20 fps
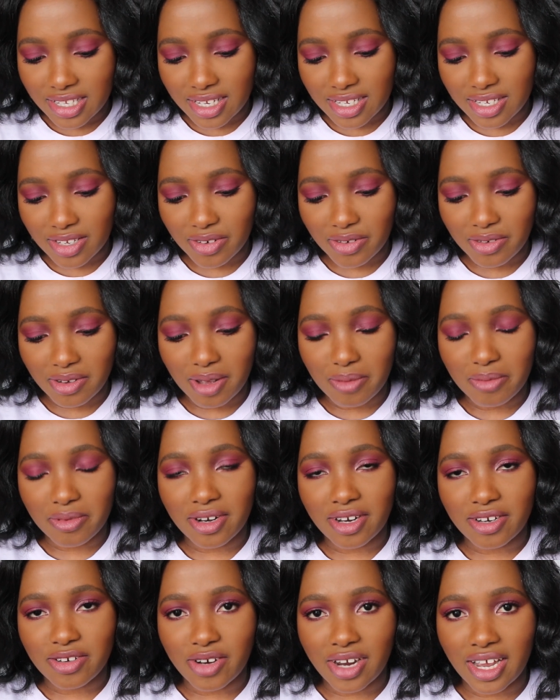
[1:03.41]
so I'm
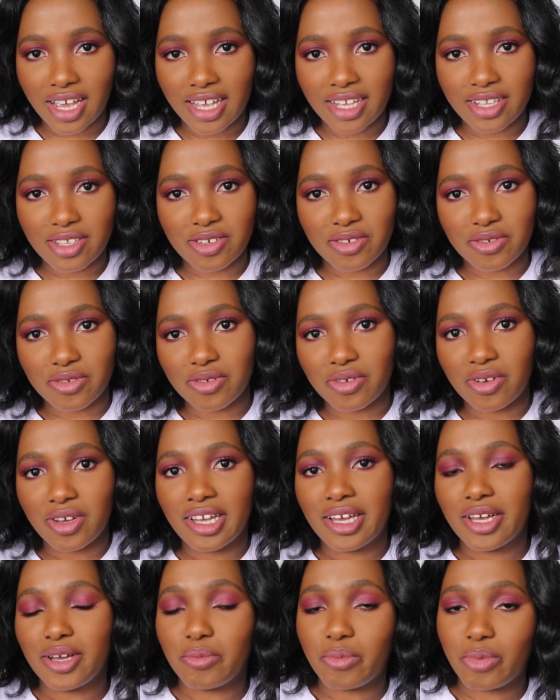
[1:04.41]
gonna try to
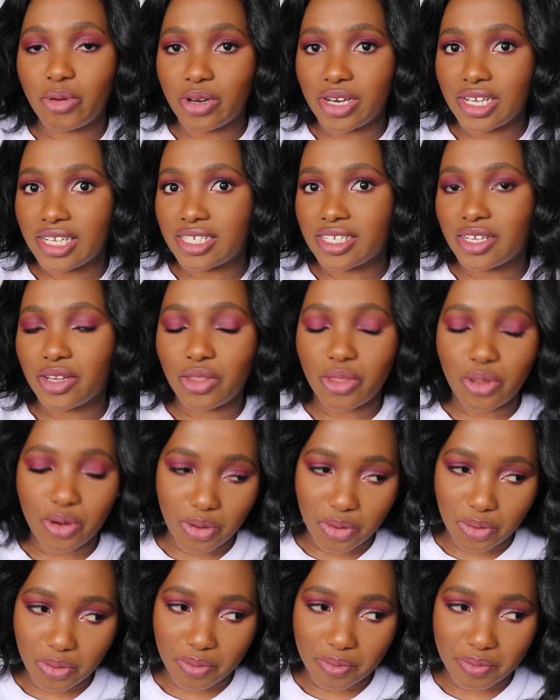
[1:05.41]
breeze
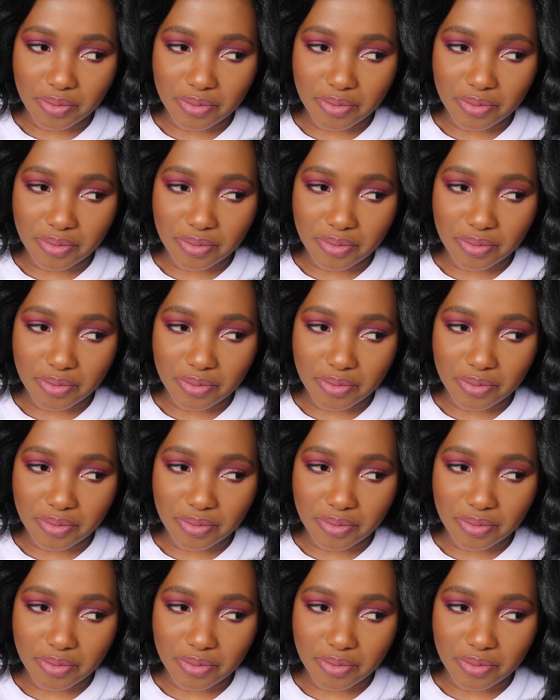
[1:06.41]
through.